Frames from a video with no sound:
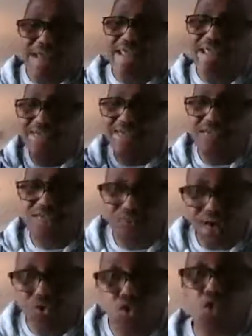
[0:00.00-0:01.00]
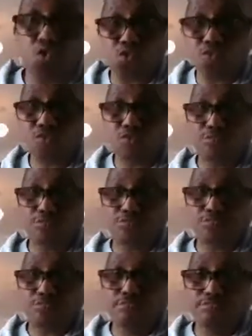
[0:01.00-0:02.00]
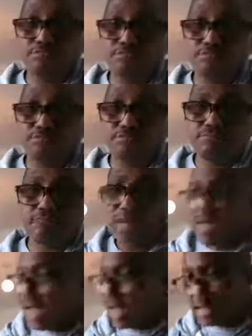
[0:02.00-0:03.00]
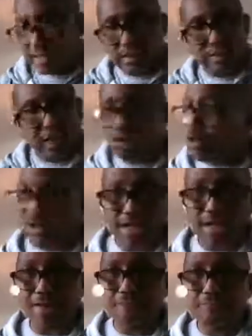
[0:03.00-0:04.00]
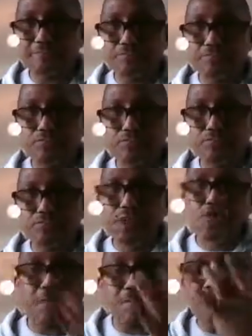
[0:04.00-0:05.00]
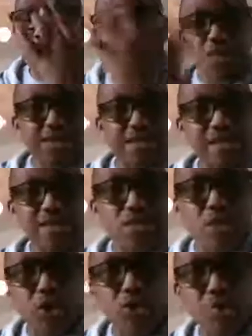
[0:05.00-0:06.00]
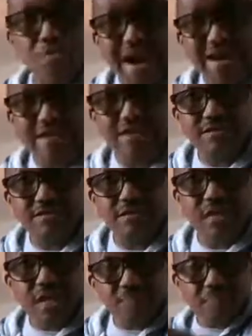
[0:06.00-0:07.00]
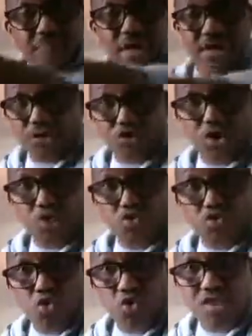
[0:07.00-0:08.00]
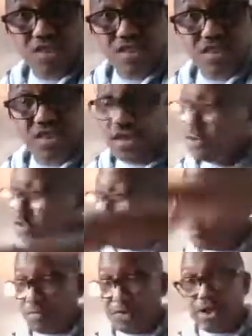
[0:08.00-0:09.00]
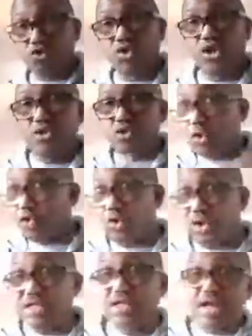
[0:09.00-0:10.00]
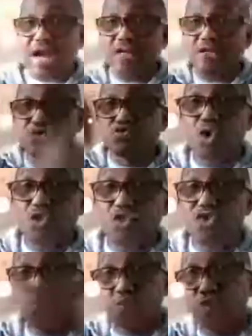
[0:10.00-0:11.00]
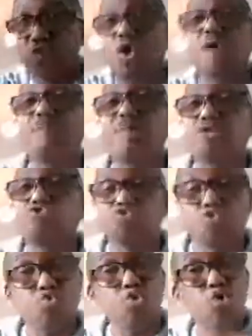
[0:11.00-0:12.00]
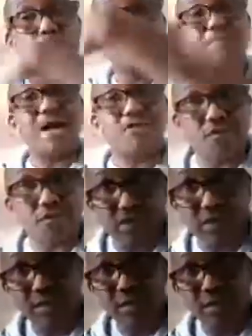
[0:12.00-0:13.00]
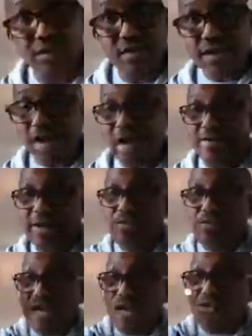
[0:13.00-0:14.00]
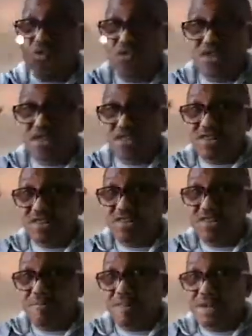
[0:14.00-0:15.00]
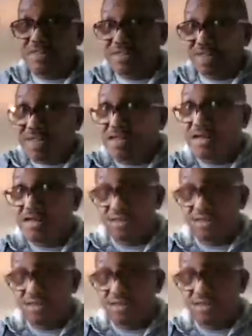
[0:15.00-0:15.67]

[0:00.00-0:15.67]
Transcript: play different roles, and they don't care. Some of them would be into mining, natural resources. Some would be into this, into that, and the drugs would come into part of the thing. And now they are using this Islamization